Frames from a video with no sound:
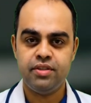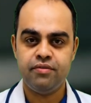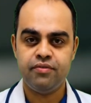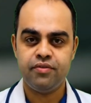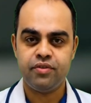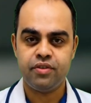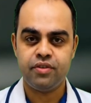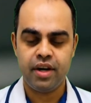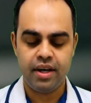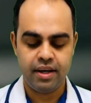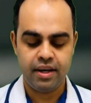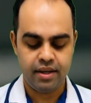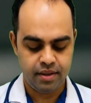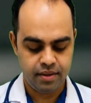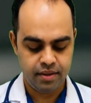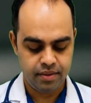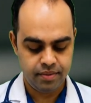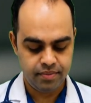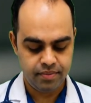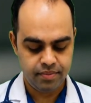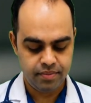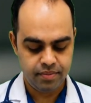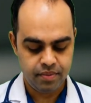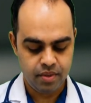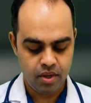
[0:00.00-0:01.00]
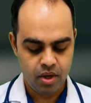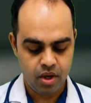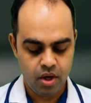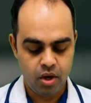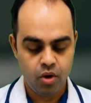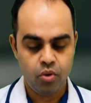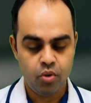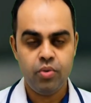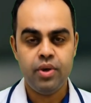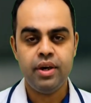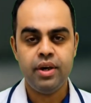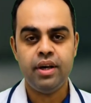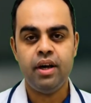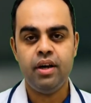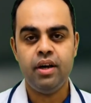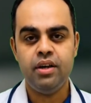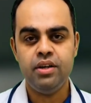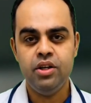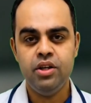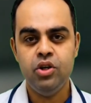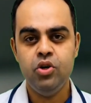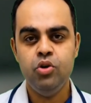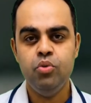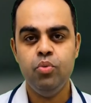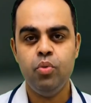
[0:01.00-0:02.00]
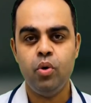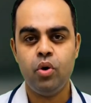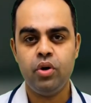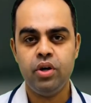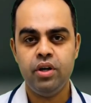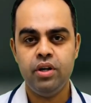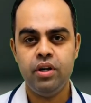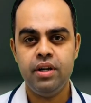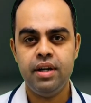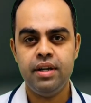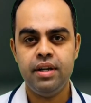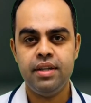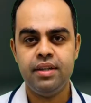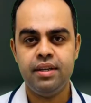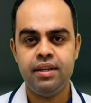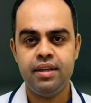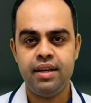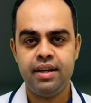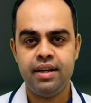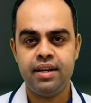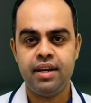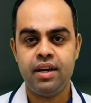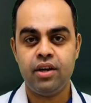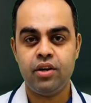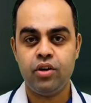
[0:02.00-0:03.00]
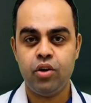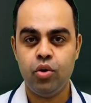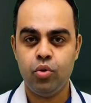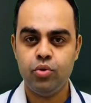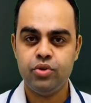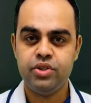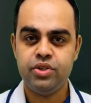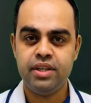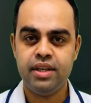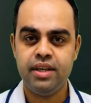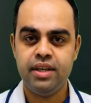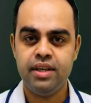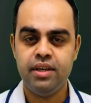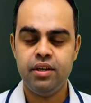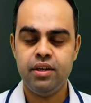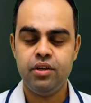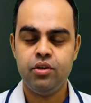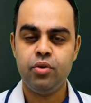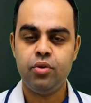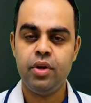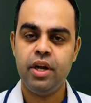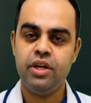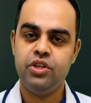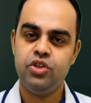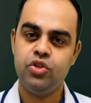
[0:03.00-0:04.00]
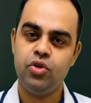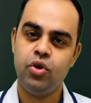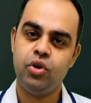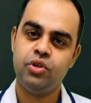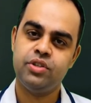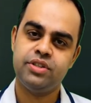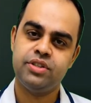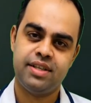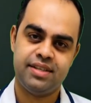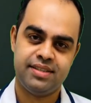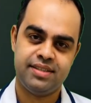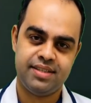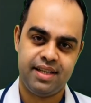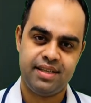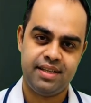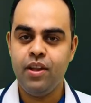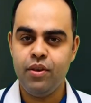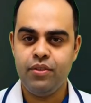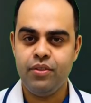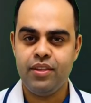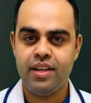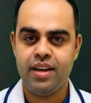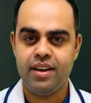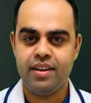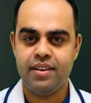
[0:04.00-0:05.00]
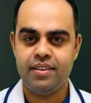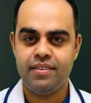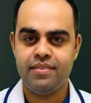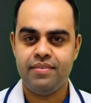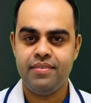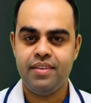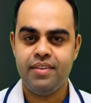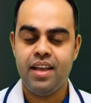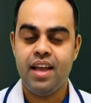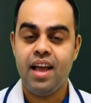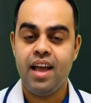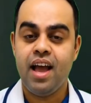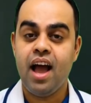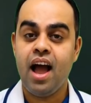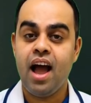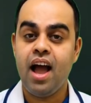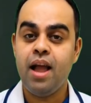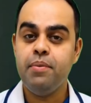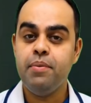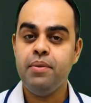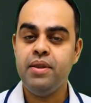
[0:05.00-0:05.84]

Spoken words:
controlling knee alignment. When it's weak, your knee often drifts inward